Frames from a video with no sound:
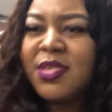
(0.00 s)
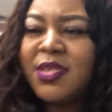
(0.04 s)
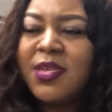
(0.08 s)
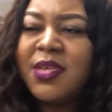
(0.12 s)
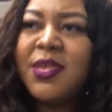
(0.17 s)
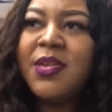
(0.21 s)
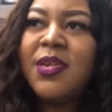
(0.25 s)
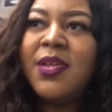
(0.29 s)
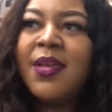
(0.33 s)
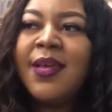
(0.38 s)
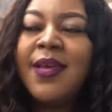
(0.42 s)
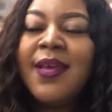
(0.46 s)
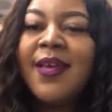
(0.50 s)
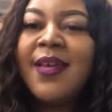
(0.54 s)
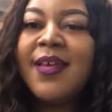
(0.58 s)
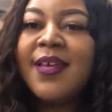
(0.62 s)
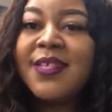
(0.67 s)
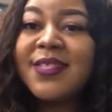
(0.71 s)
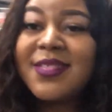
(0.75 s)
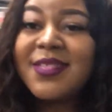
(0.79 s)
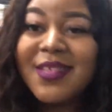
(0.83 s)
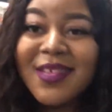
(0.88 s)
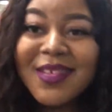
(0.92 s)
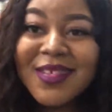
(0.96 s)
10,
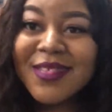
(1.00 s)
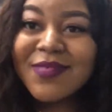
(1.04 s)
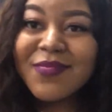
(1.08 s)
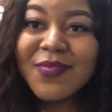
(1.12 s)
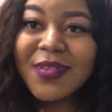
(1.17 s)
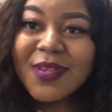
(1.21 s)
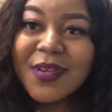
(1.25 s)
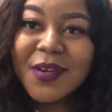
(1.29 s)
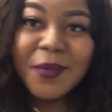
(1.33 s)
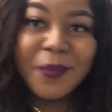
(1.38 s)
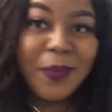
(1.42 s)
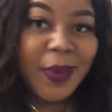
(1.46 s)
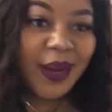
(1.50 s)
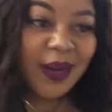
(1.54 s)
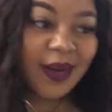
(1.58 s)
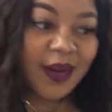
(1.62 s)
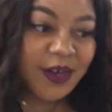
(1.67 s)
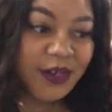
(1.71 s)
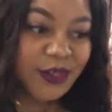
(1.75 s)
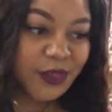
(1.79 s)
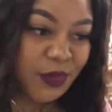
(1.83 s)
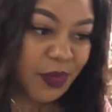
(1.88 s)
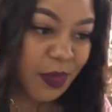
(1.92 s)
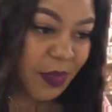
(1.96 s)
is that there's really nobody
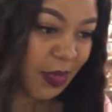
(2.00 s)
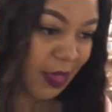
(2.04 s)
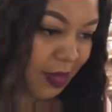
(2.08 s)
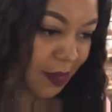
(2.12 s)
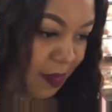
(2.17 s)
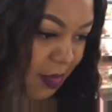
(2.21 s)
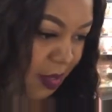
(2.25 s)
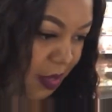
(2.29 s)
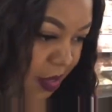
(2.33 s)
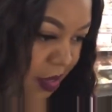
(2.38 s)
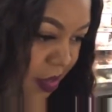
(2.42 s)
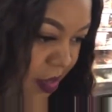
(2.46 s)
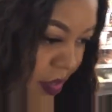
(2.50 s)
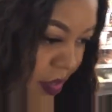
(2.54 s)
in the store but me.